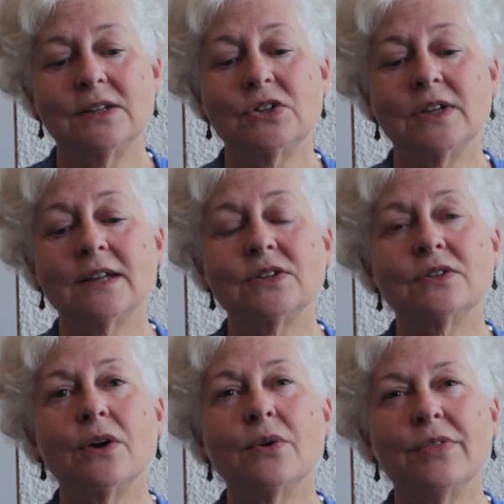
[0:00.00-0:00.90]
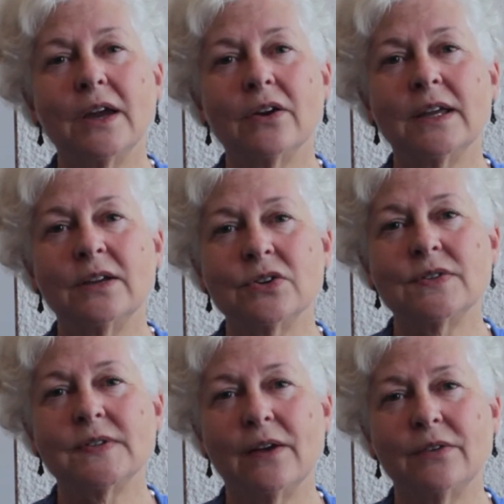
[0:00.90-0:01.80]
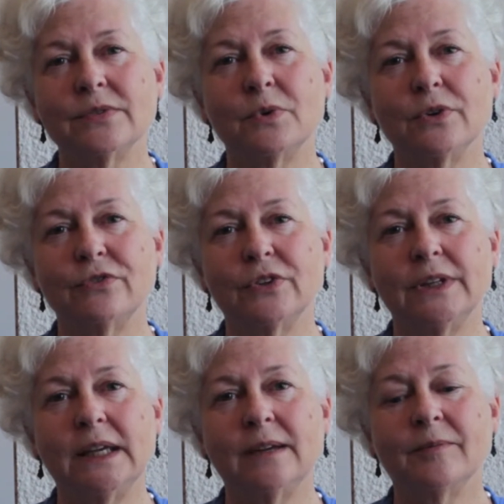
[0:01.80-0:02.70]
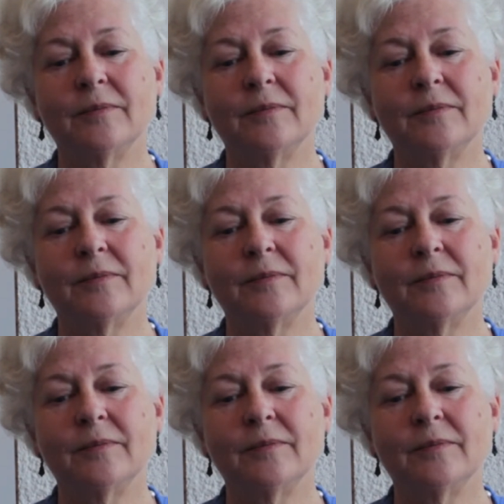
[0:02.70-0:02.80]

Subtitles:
to get to know their inner selves more fully,